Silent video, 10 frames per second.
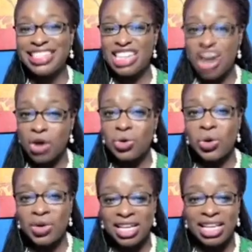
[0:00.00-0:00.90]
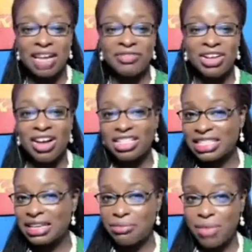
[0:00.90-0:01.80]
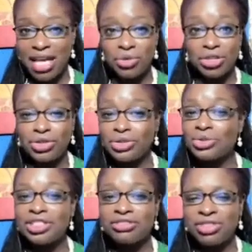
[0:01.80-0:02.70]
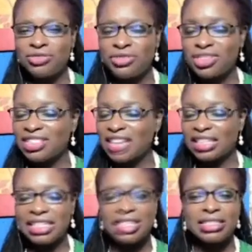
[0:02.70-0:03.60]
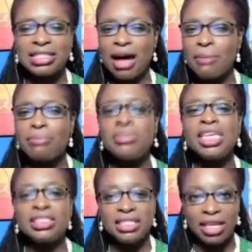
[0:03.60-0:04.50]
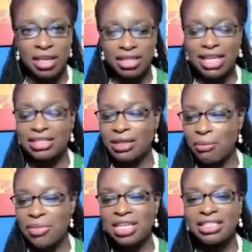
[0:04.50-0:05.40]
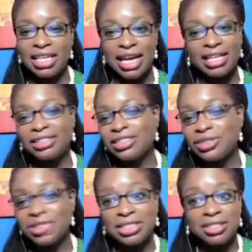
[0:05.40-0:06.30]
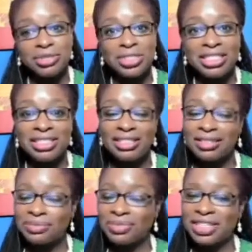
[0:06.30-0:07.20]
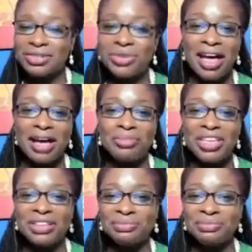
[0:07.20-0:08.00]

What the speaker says: To now only have lost it by 2 or 3 votes, that is amazing. That's amazing, and it is what it is. We are happy.